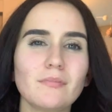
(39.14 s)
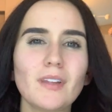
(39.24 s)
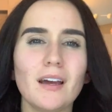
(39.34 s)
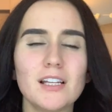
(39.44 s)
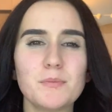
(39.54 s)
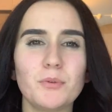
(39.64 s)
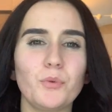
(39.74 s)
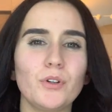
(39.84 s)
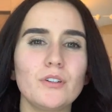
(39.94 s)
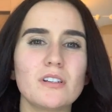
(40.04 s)
It has been
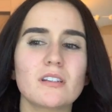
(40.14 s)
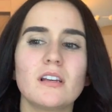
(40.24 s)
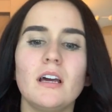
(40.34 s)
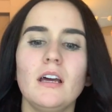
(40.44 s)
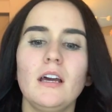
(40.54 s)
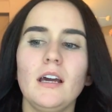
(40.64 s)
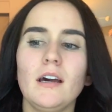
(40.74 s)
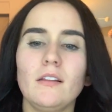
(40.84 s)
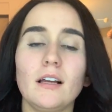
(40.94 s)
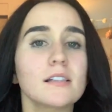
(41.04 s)
worse
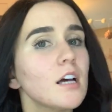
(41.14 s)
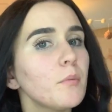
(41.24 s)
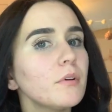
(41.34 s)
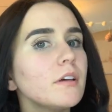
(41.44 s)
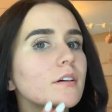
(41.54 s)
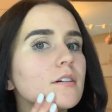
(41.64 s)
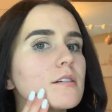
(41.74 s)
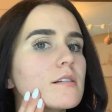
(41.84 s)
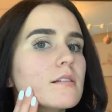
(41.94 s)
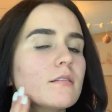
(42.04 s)
in the last couple of
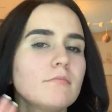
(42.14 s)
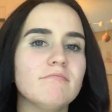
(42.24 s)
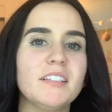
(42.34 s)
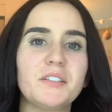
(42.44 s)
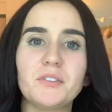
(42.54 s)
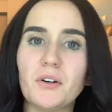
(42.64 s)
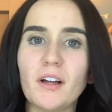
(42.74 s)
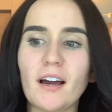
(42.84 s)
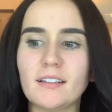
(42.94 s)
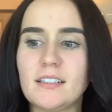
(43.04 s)
years, like adult
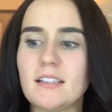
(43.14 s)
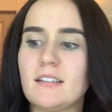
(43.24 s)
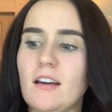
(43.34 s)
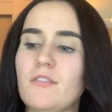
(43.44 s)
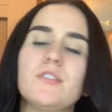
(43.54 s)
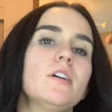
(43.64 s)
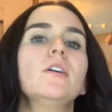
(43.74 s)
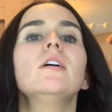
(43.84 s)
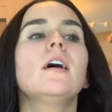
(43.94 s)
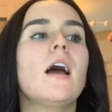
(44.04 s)
acne and stuff.
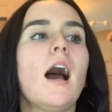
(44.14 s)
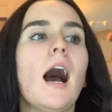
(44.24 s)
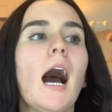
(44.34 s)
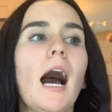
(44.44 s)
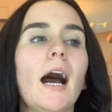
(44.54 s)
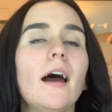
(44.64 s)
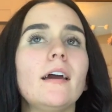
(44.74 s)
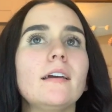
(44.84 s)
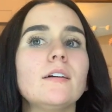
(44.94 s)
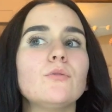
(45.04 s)
So
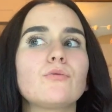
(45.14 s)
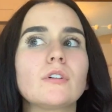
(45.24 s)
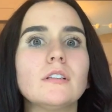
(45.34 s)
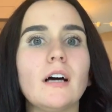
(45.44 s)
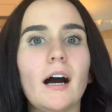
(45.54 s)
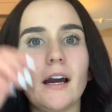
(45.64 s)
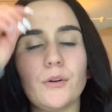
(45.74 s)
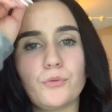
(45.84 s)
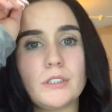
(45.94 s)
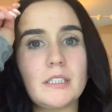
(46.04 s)
I rely
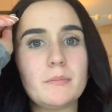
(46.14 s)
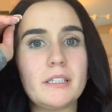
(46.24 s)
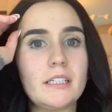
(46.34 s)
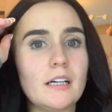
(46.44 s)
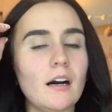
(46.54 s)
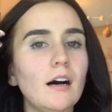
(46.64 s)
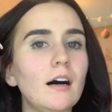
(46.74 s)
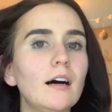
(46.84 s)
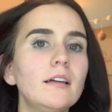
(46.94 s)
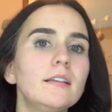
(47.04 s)
really big
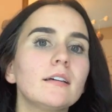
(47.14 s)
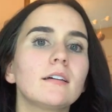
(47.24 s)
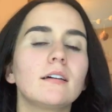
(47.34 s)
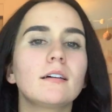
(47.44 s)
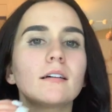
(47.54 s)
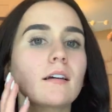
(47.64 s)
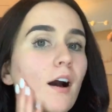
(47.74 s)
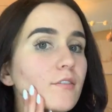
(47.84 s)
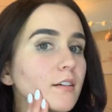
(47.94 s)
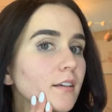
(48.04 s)
on
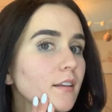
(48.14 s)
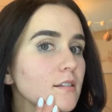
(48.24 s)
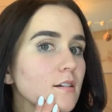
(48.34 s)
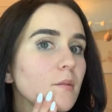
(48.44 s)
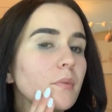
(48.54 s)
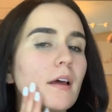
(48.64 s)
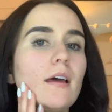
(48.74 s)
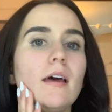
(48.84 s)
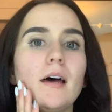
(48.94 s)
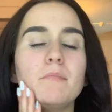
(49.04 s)
covering this up
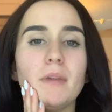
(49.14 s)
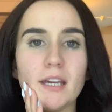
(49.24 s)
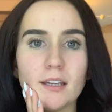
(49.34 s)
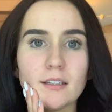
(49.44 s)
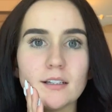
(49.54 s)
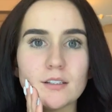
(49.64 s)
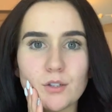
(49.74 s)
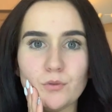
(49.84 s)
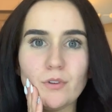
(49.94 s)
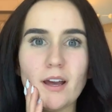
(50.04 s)
and making it not
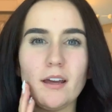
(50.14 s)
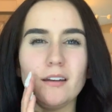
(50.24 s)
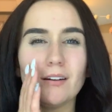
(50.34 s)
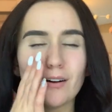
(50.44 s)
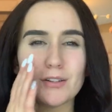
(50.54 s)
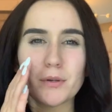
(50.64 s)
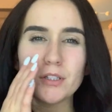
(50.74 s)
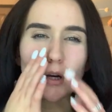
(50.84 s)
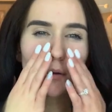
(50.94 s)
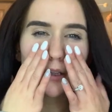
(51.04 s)
so red. And also I
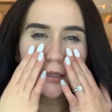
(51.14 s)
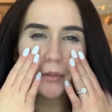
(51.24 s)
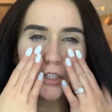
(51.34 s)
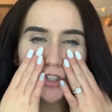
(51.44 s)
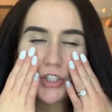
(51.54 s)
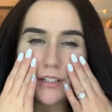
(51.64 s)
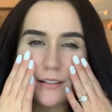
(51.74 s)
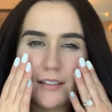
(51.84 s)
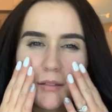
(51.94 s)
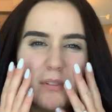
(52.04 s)
don't like my
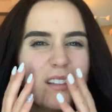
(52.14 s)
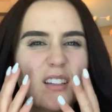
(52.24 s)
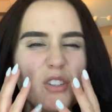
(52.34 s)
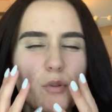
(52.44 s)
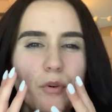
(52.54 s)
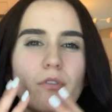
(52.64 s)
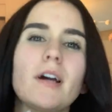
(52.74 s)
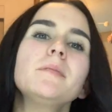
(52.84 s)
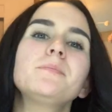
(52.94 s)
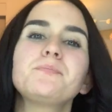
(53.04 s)
cheeks to be like super red.